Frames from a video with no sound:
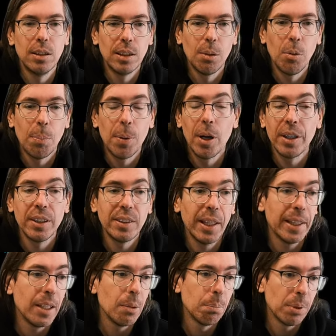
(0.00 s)
uh, demo party
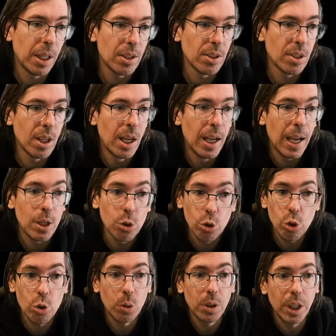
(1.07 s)
taking place as
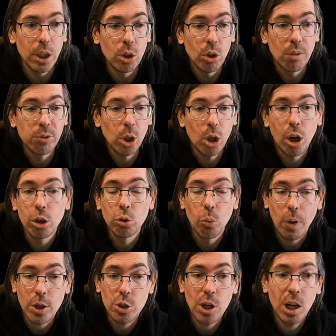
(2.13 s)
usual in Novgorod,
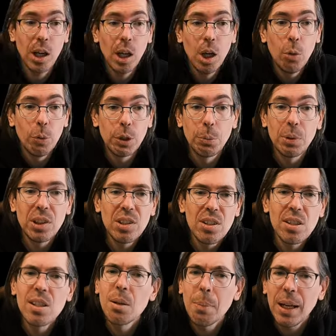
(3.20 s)
Russia, with
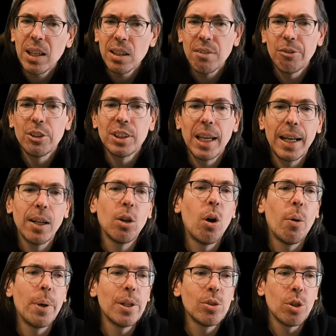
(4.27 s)
releases in many different
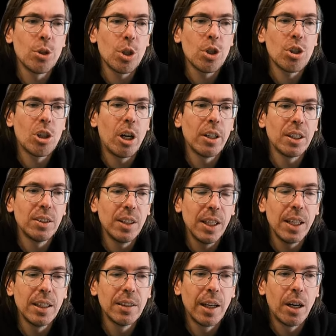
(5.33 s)
categories, not just
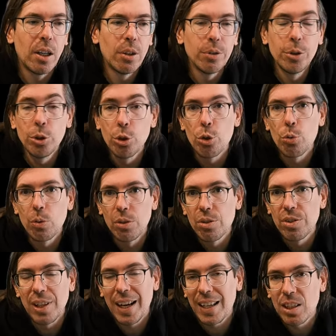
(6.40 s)
targeting their usual
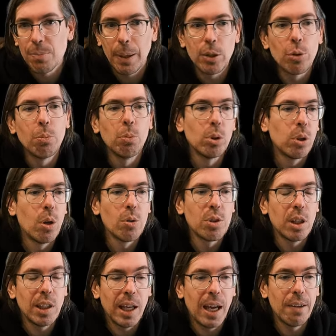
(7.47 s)
ZX Spectrum clones
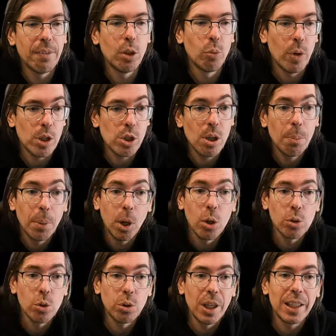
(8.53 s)
that they have in Russia, but
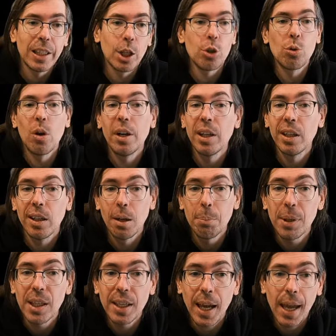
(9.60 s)
also the Elektronika uh,
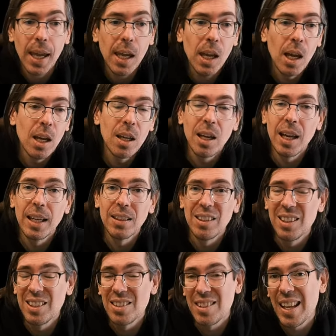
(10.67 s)
BK and
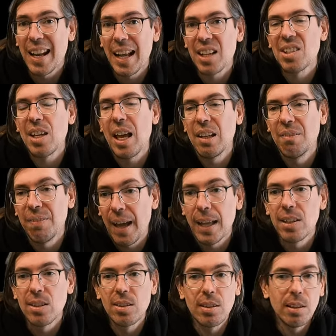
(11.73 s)
the ZX
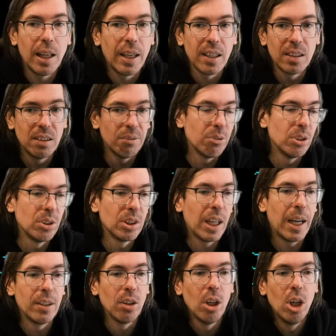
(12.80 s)
Advanced, like a different
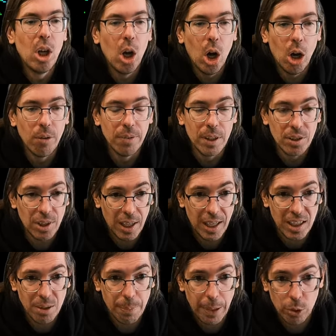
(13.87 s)
kind of
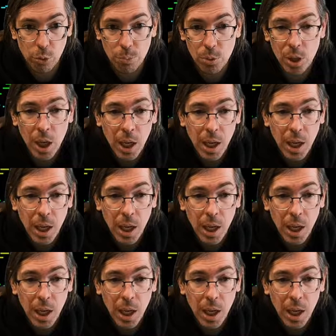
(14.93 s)
ZX Spectrums.